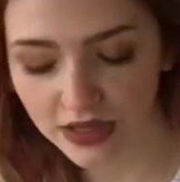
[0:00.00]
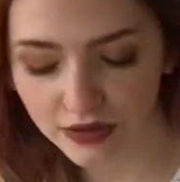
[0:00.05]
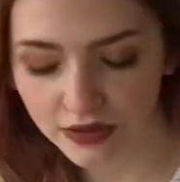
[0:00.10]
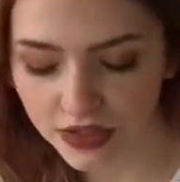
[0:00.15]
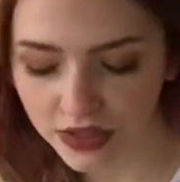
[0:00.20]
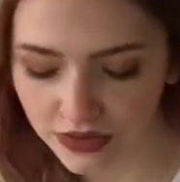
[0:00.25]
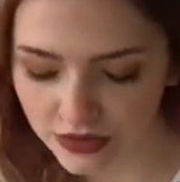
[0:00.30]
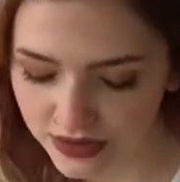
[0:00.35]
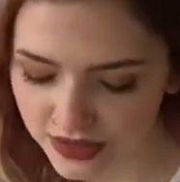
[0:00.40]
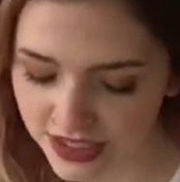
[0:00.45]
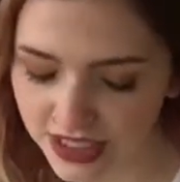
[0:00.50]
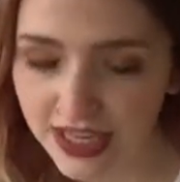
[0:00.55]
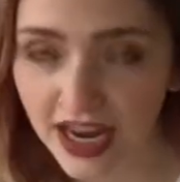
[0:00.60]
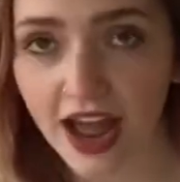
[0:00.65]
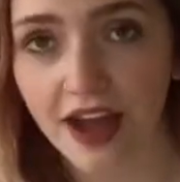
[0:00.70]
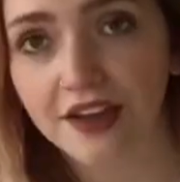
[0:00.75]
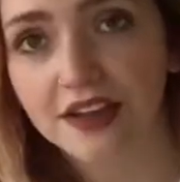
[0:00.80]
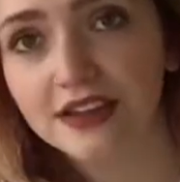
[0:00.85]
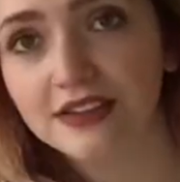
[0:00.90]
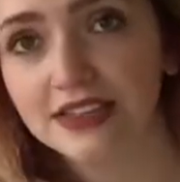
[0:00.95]
used and
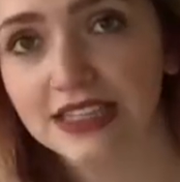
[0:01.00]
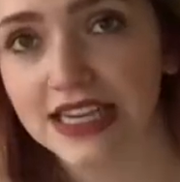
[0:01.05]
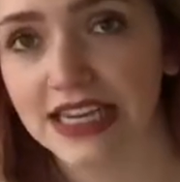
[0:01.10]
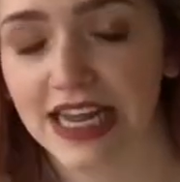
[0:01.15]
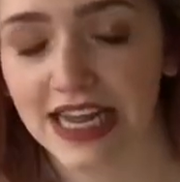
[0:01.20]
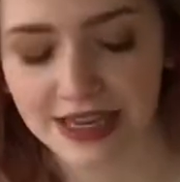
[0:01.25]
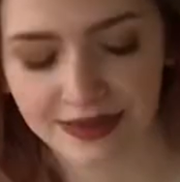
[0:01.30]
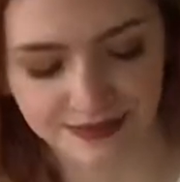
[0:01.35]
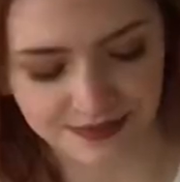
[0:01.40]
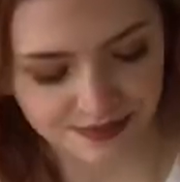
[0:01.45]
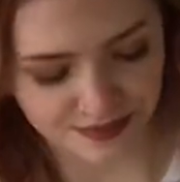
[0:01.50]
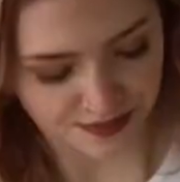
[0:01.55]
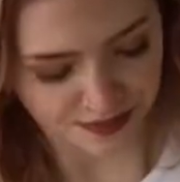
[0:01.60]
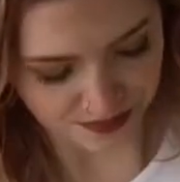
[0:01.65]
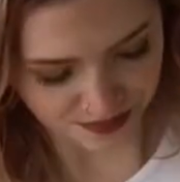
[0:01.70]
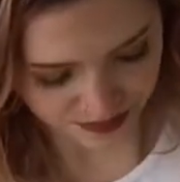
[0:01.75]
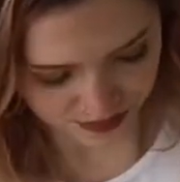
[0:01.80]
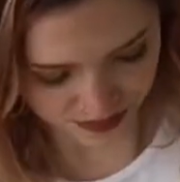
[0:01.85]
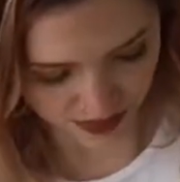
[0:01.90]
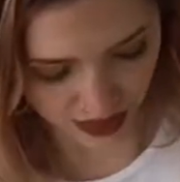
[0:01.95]
how you did it.
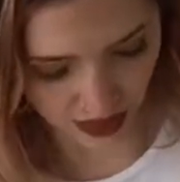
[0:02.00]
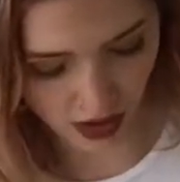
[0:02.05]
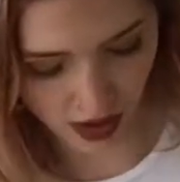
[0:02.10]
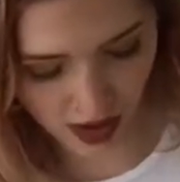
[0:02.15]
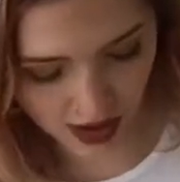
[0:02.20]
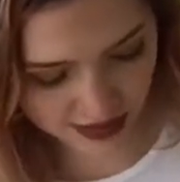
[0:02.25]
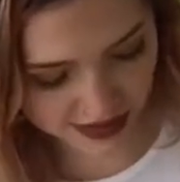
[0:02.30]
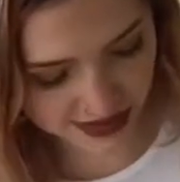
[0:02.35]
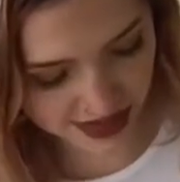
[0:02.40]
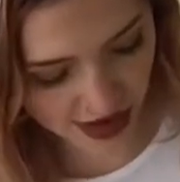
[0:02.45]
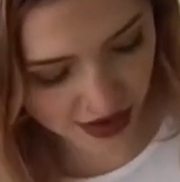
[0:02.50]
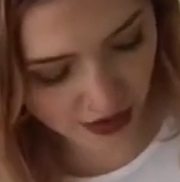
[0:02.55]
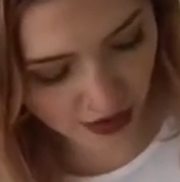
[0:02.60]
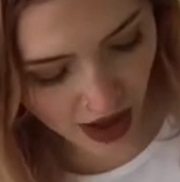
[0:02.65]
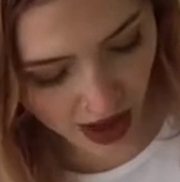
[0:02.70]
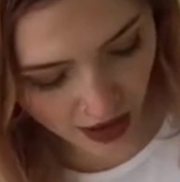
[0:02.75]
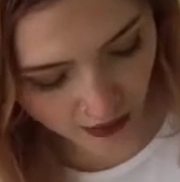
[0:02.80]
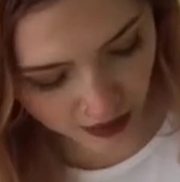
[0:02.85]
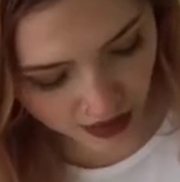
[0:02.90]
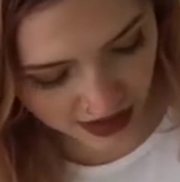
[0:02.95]
Also,
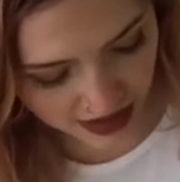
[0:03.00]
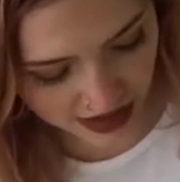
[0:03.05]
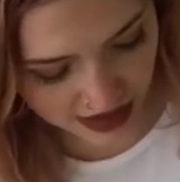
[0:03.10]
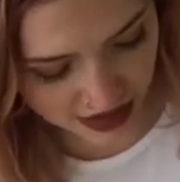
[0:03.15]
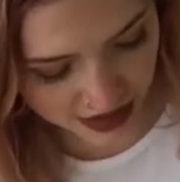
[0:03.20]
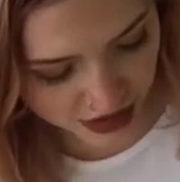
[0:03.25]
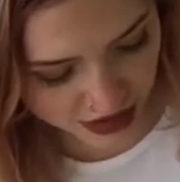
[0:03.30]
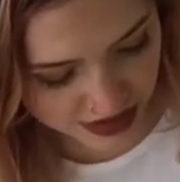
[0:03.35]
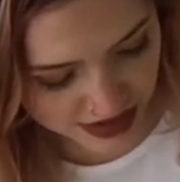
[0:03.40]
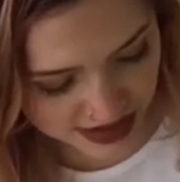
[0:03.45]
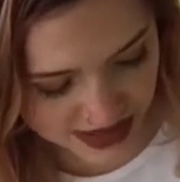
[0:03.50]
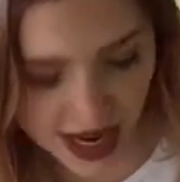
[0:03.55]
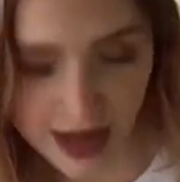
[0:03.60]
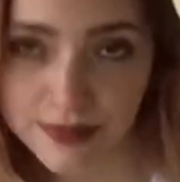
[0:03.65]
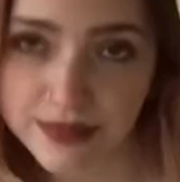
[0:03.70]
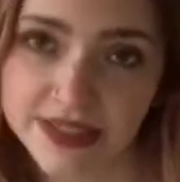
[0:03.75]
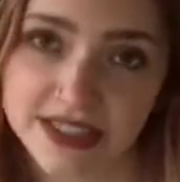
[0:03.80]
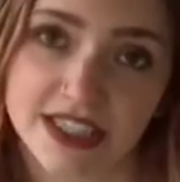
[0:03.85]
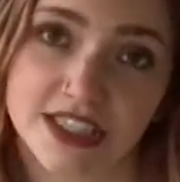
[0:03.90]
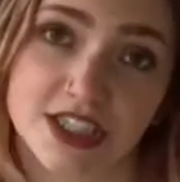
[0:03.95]
I will include
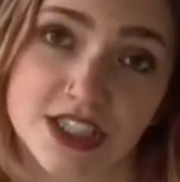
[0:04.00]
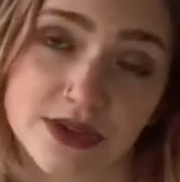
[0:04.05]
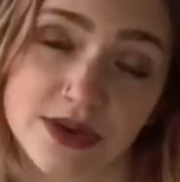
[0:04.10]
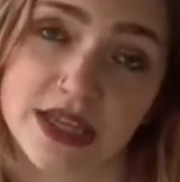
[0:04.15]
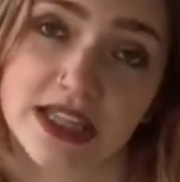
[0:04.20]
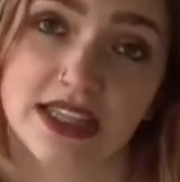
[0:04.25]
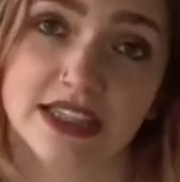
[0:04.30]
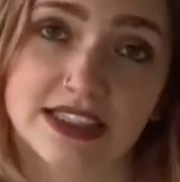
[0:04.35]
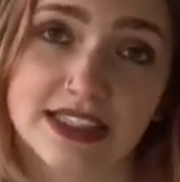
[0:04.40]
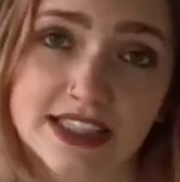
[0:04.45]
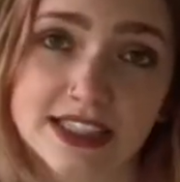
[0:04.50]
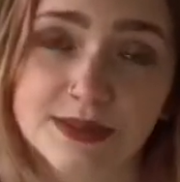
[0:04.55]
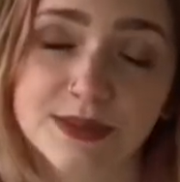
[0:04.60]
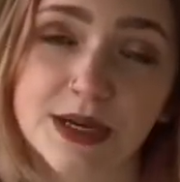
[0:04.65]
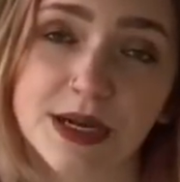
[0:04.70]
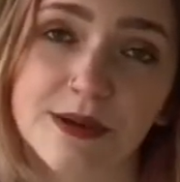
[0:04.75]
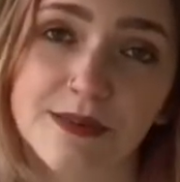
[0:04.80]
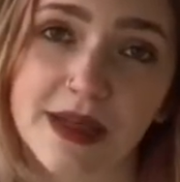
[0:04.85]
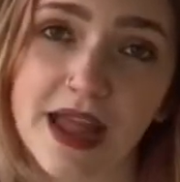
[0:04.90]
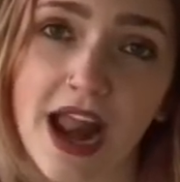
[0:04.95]
steps to doing this
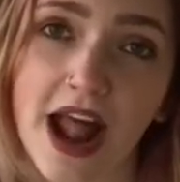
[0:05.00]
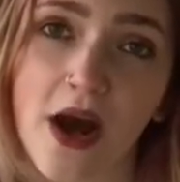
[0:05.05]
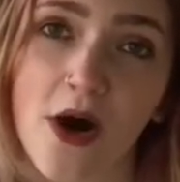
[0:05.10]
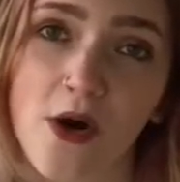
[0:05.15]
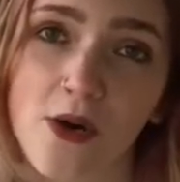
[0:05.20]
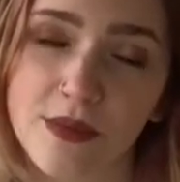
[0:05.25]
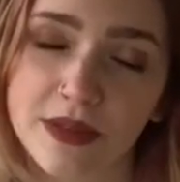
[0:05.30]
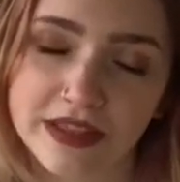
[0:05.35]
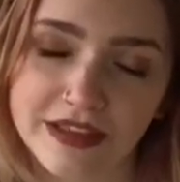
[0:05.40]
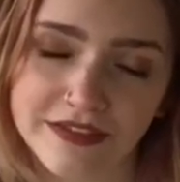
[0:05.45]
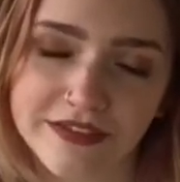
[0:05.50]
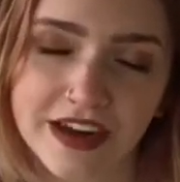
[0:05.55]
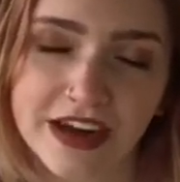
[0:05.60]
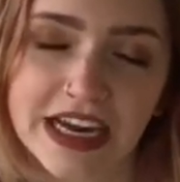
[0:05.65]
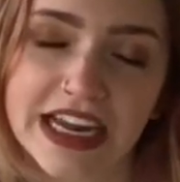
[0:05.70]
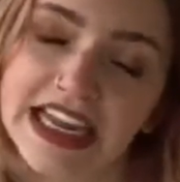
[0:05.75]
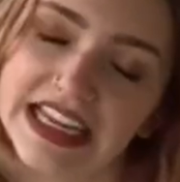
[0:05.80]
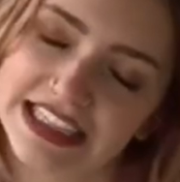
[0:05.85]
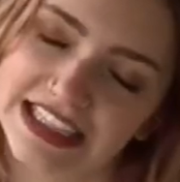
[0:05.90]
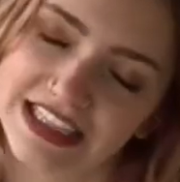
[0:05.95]
experiment at home at the
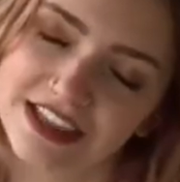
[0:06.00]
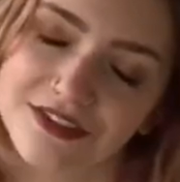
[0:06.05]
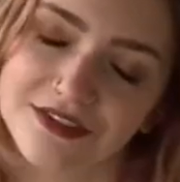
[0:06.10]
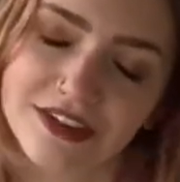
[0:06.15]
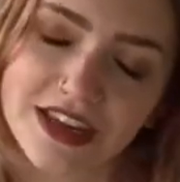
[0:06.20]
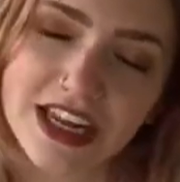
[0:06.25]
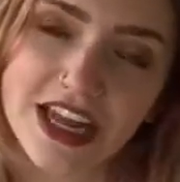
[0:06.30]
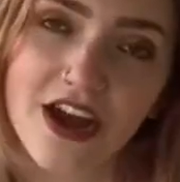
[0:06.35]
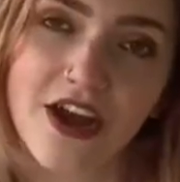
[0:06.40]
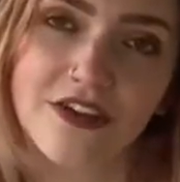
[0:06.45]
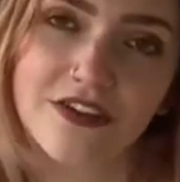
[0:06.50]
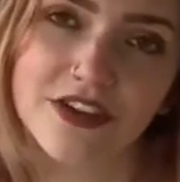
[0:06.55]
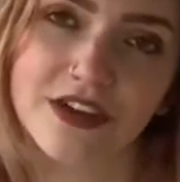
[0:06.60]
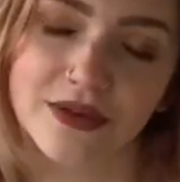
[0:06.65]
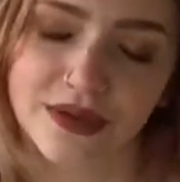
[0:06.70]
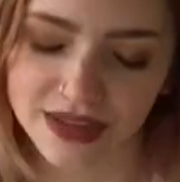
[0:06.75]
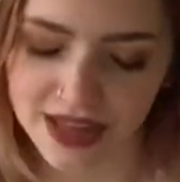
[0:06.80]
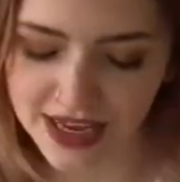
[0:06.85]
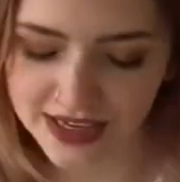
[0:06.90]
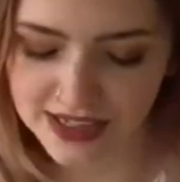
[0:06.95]
very end of the video if you
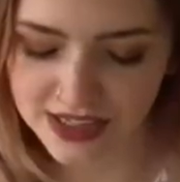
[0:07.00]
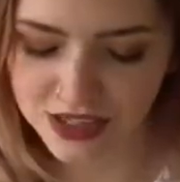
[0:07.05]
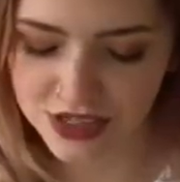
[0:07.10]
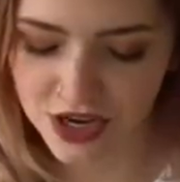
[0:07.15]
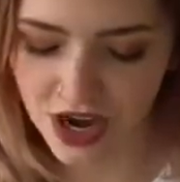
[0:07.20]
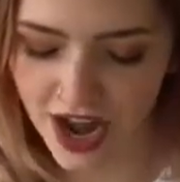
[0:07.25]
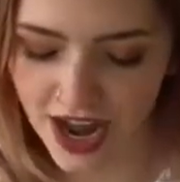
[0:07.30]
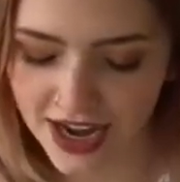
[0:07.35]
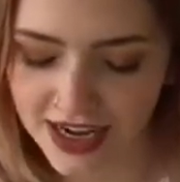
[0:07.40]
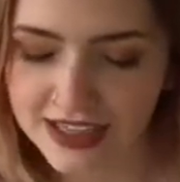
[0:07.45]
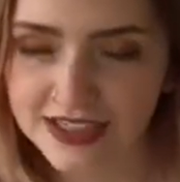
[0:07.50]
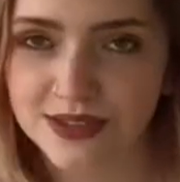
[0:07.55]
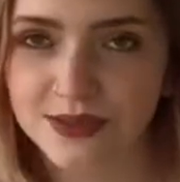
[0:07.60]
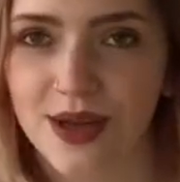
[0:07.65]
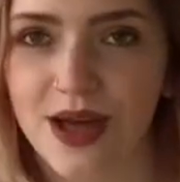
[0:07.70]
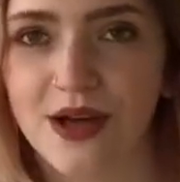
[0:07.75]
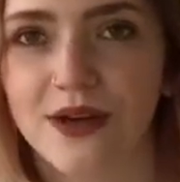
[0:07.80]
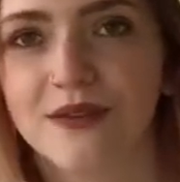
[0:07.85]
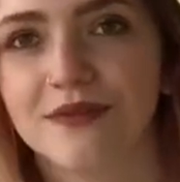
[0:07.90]
would like to try it as well.